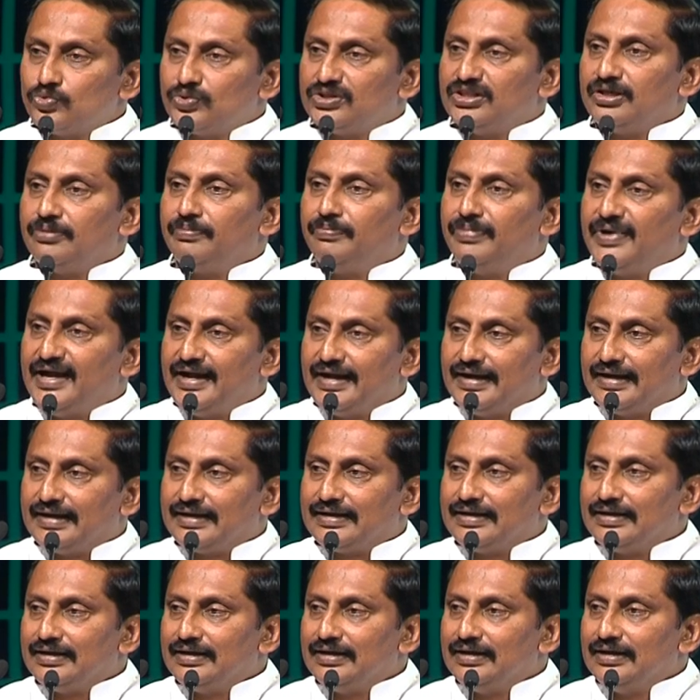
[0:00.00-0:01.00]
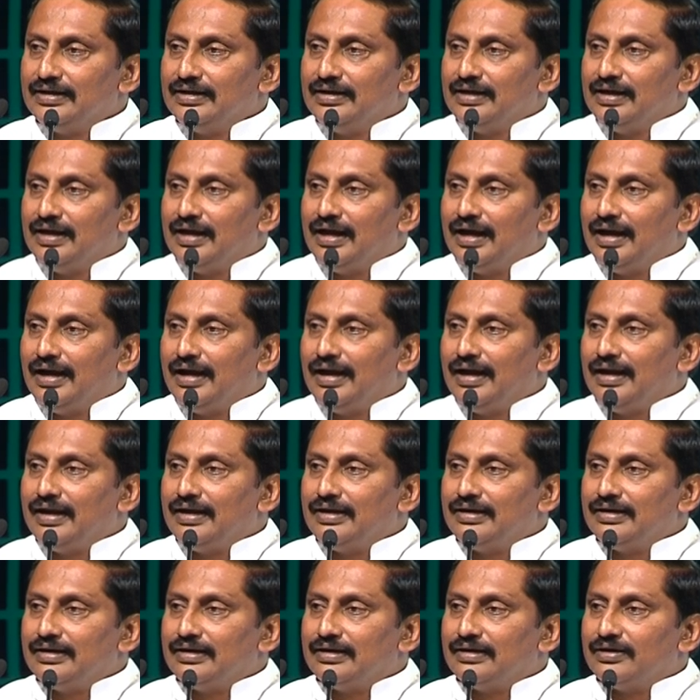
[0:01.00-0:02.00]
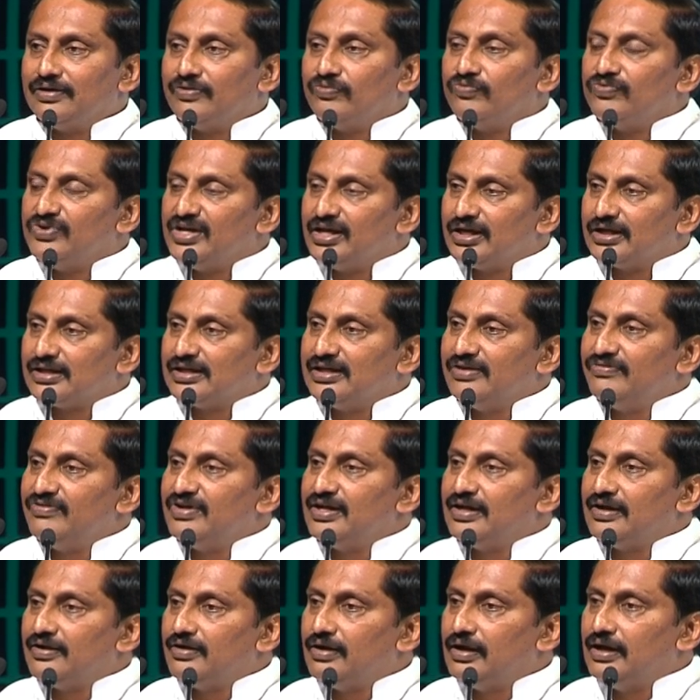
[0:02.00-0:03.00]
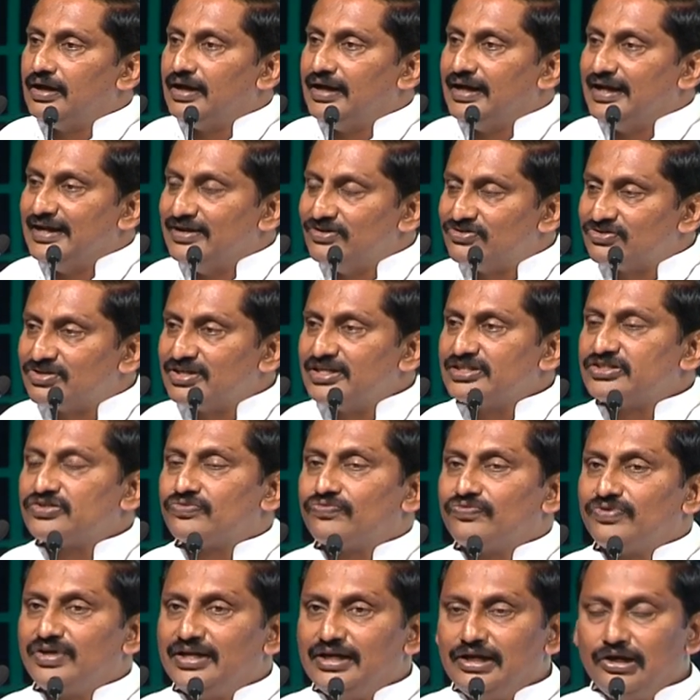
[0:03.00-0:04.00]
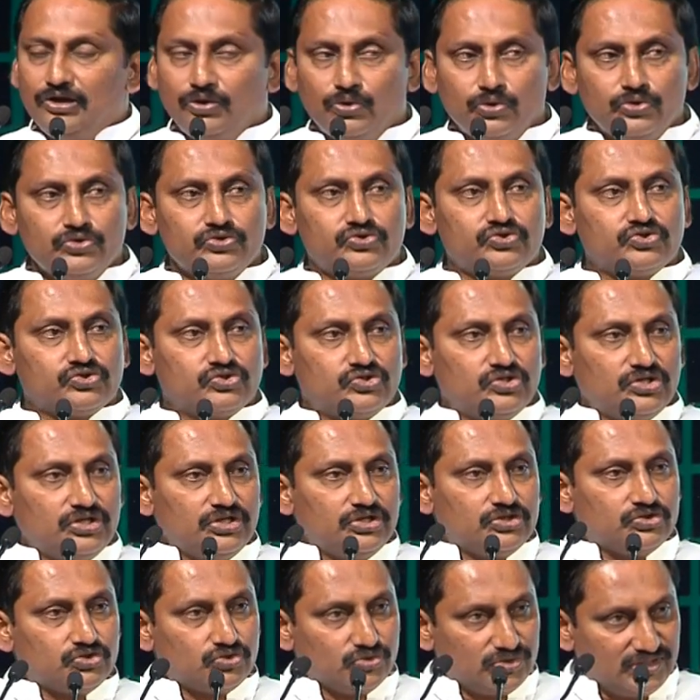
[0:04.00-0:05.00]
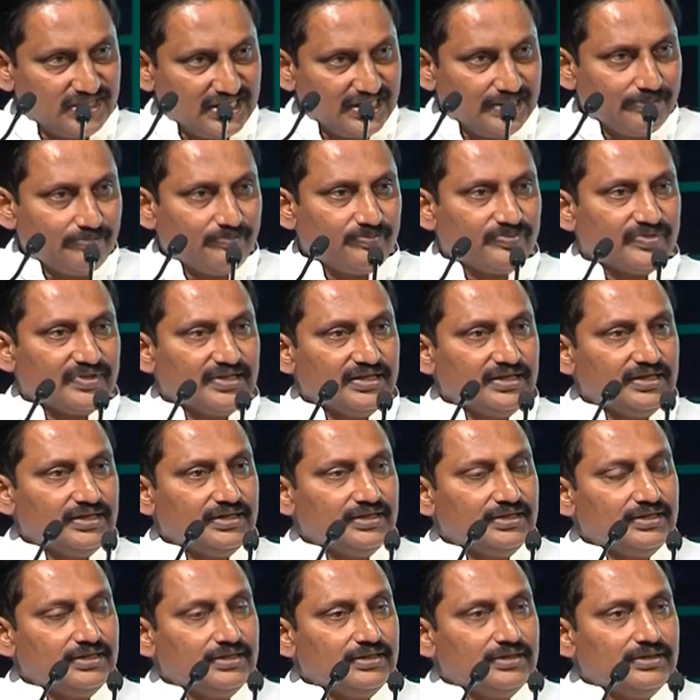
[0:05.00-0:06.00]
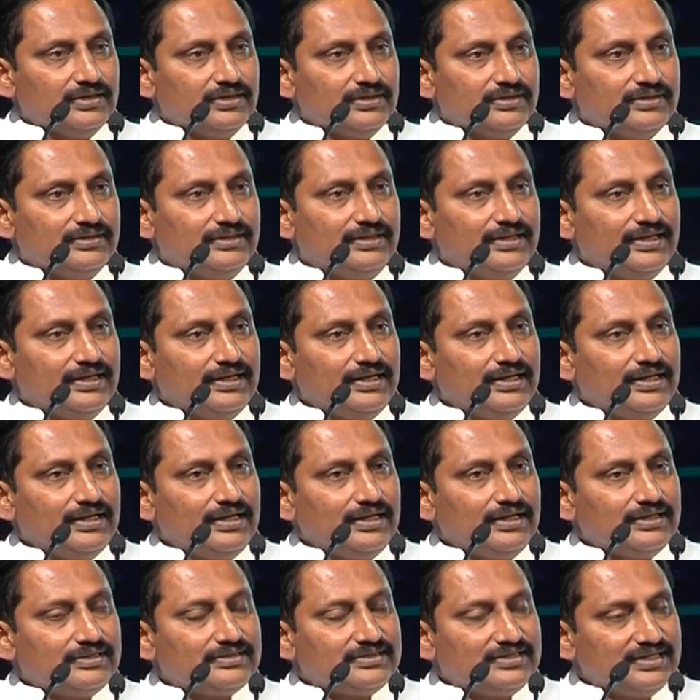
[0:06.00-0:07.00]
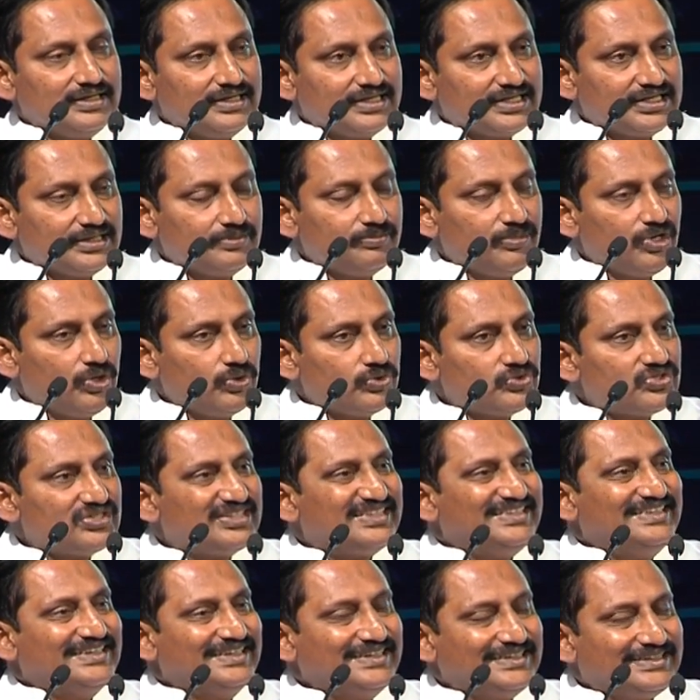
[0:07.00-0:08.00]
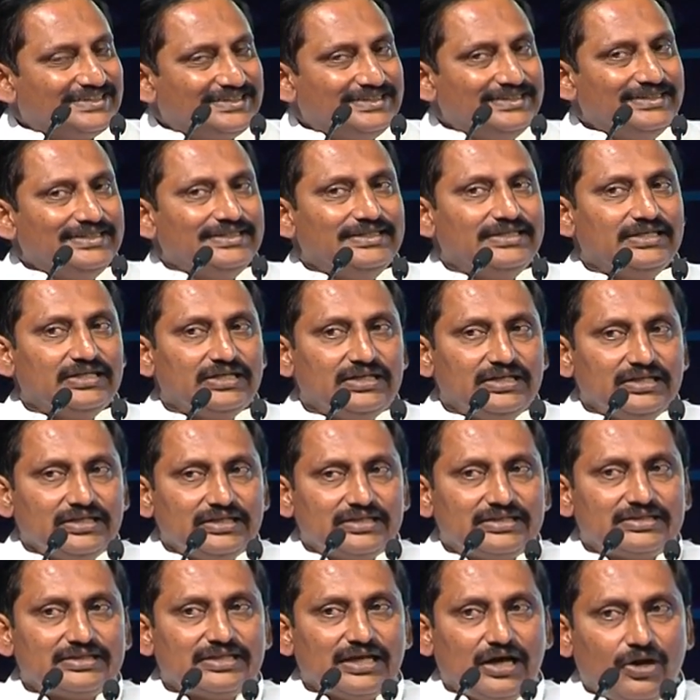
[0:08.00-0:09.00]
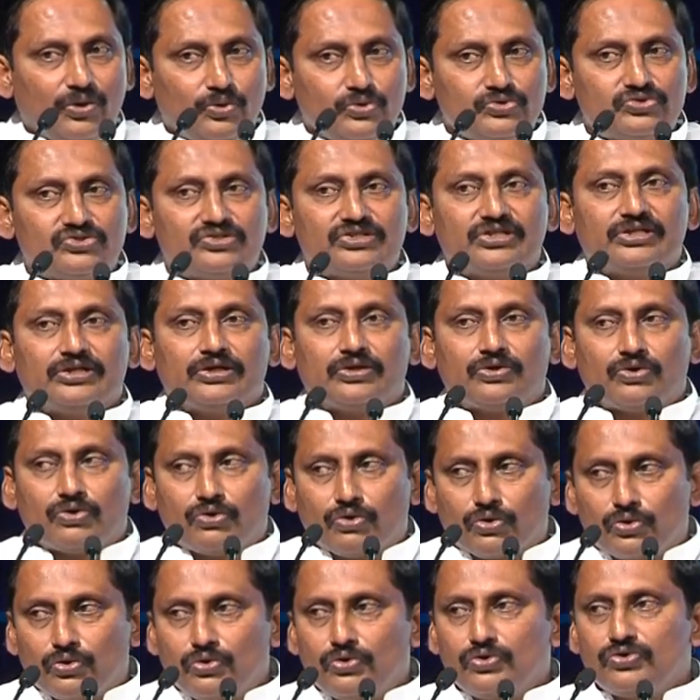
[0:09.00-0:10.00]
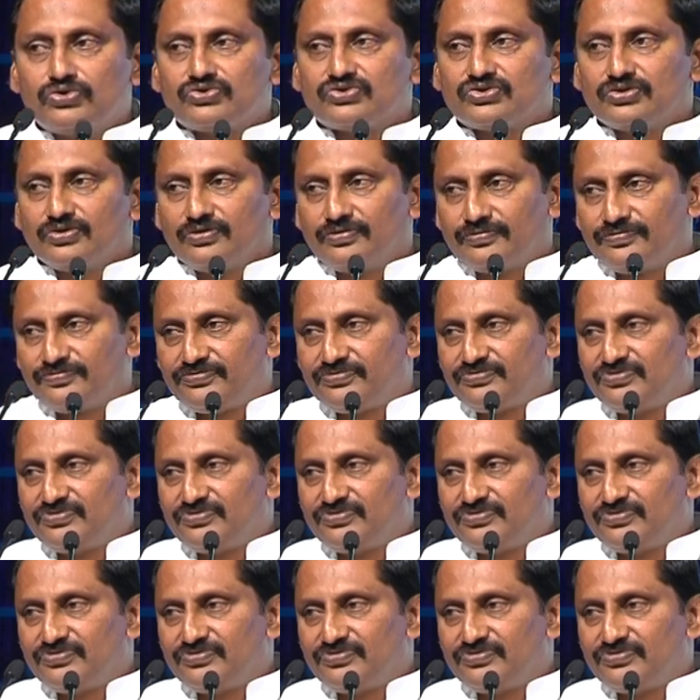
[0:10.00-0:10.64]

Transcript: with the bank, and we are giving interest-free loans to them. They take about 13,000 crores of